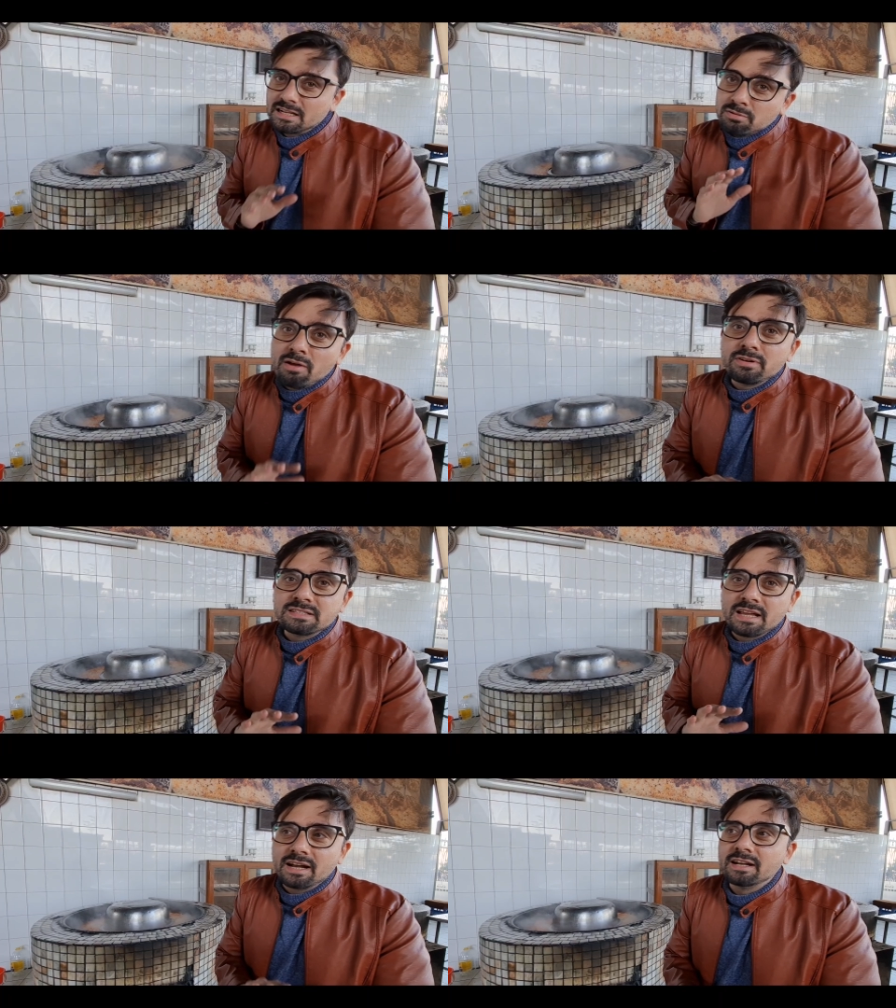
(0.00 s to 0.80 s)
that's why I've
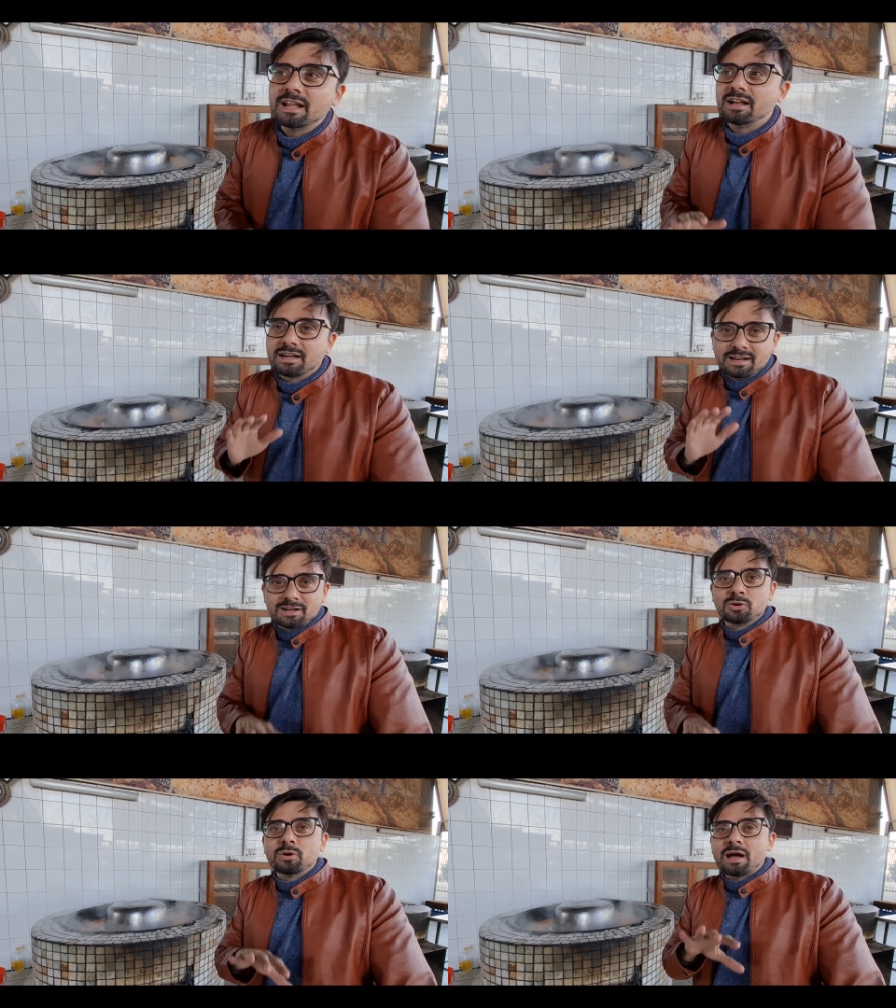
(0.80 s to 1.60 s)
decided and
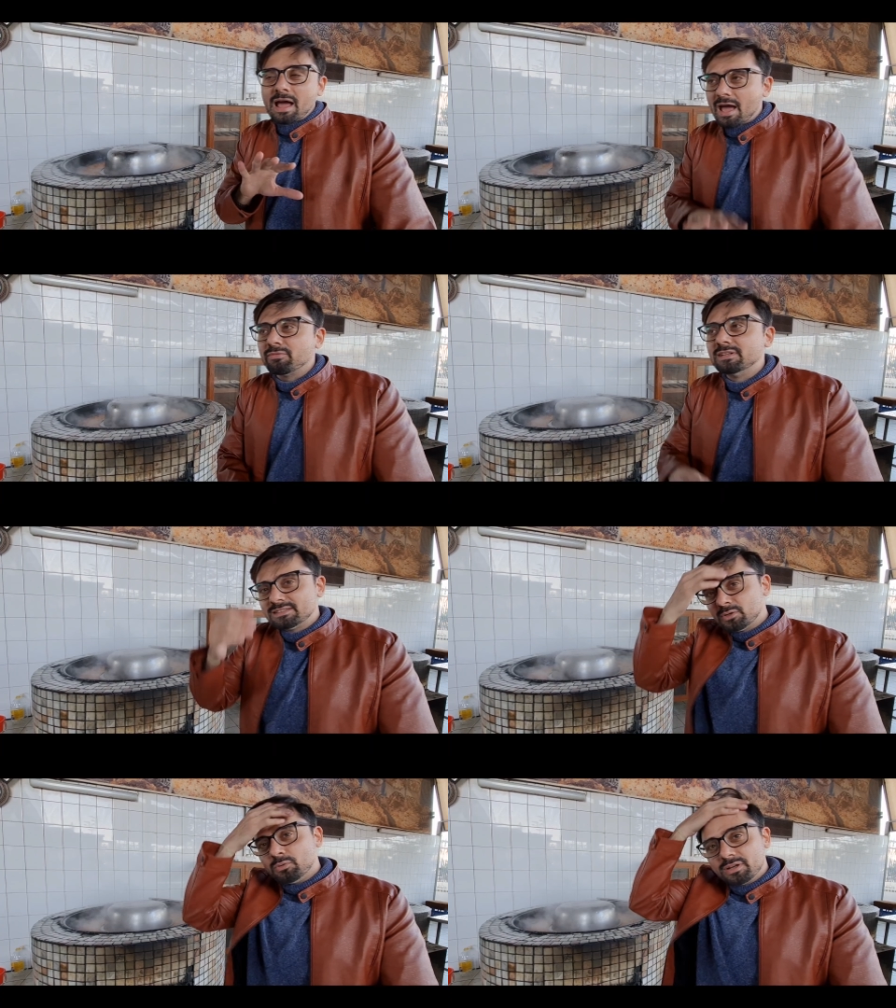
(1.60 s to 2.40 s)
agreed to have
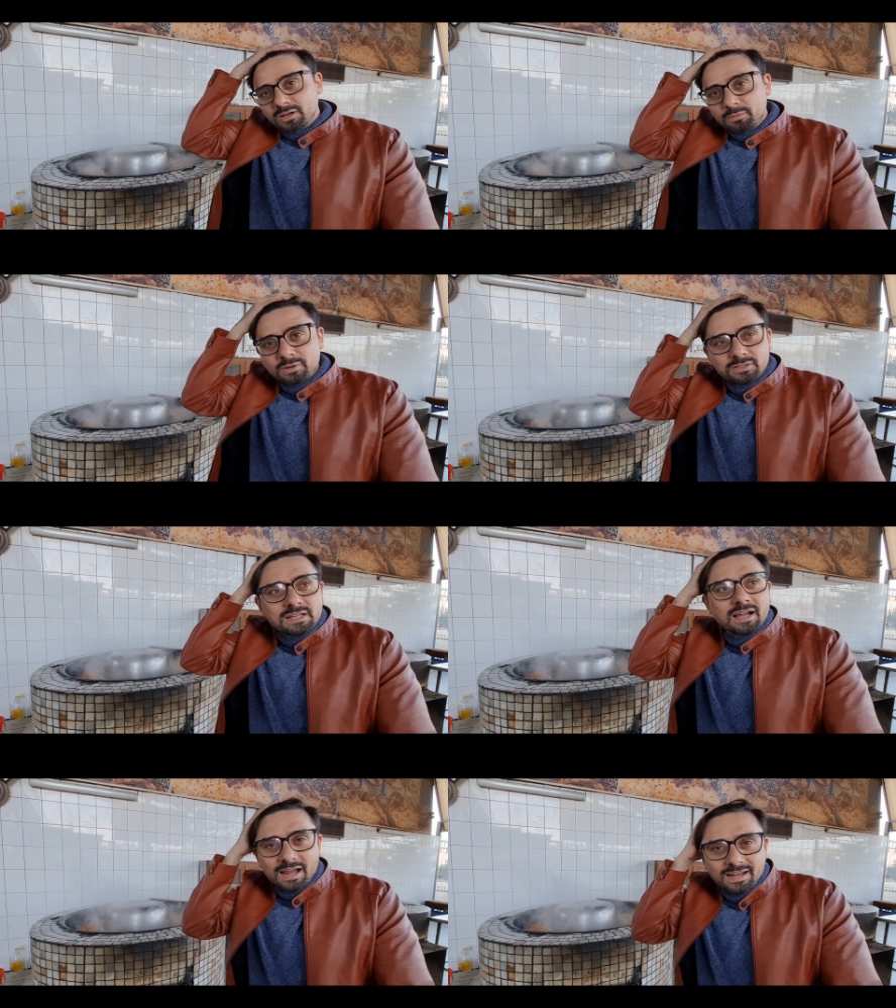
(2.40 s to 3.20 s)
this over here because
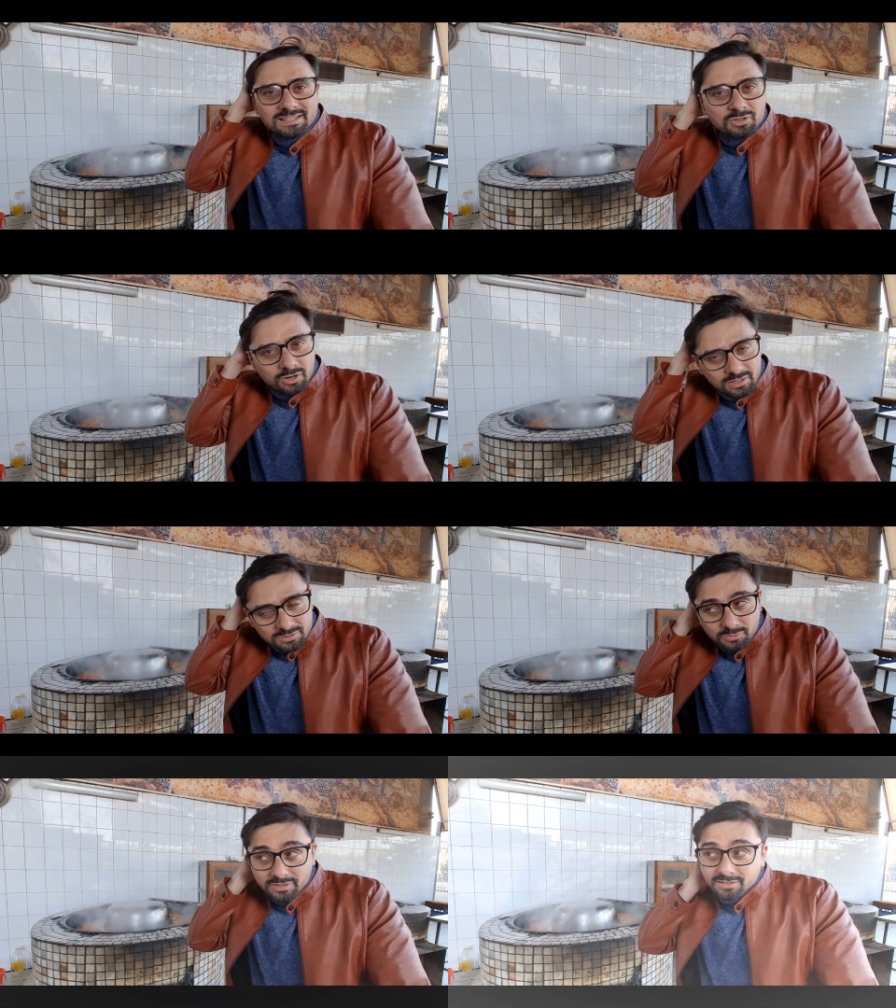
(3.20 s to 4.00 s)
our guide has got
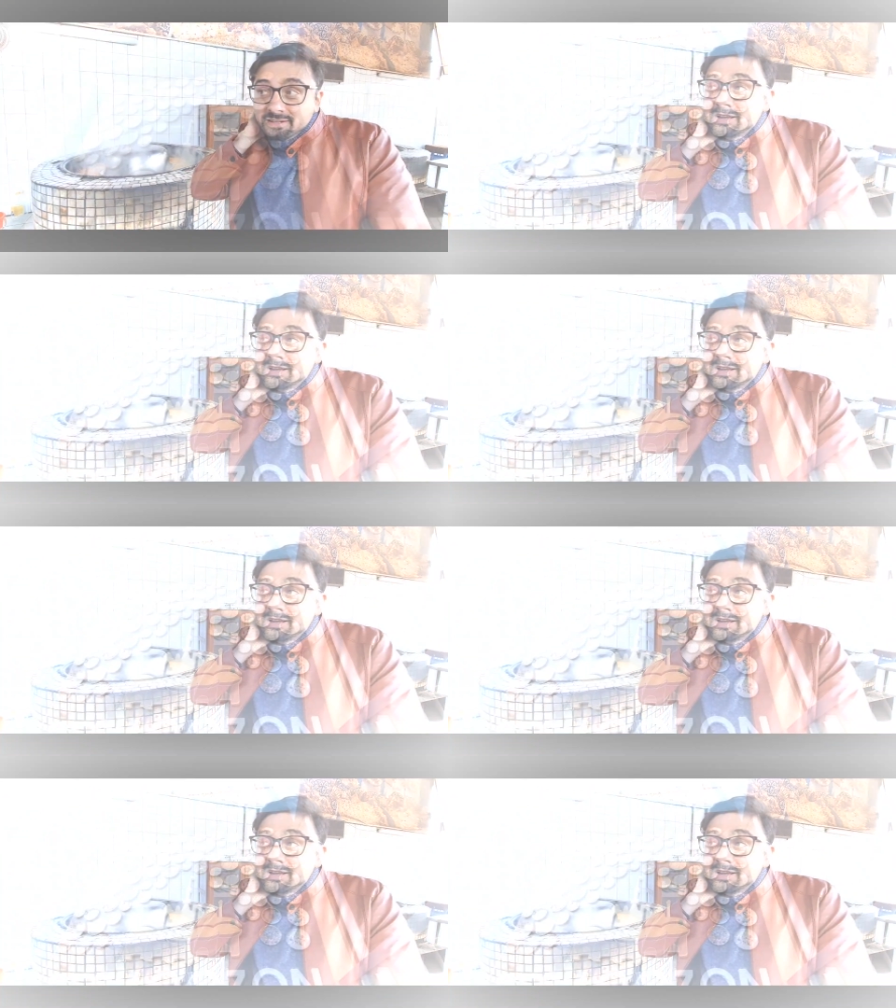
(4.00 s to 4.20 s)
us over here.